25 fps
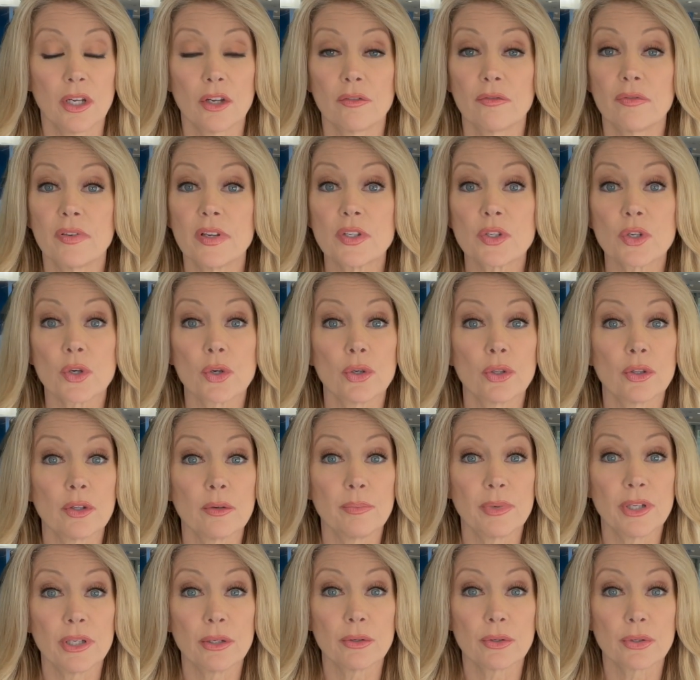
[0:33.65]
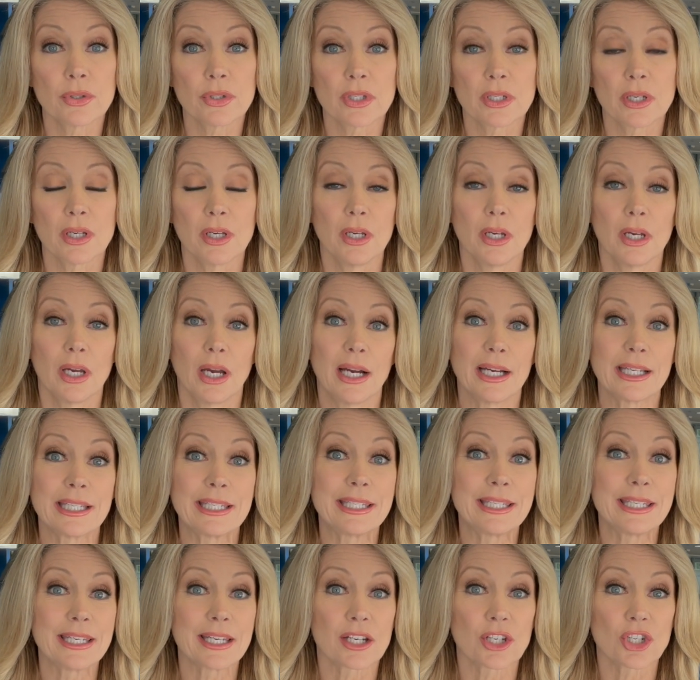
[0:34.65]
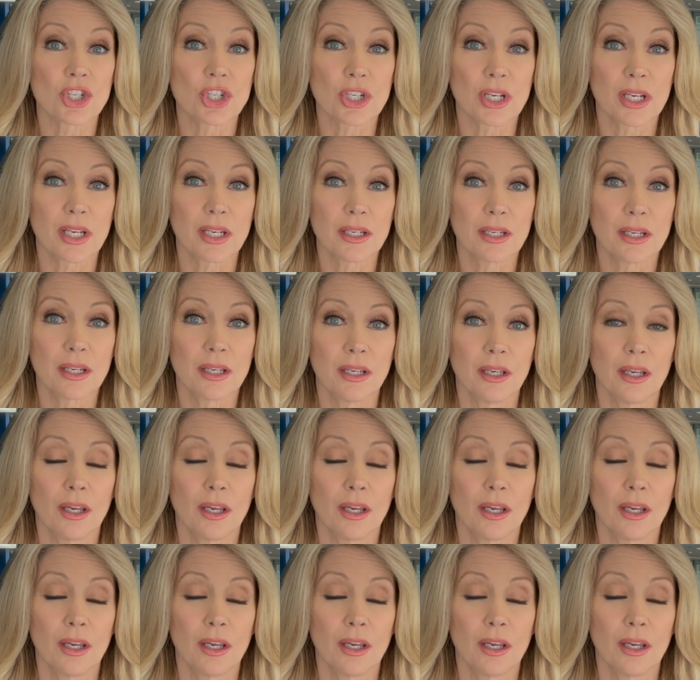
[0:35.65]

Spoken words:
physical abuse, addiction,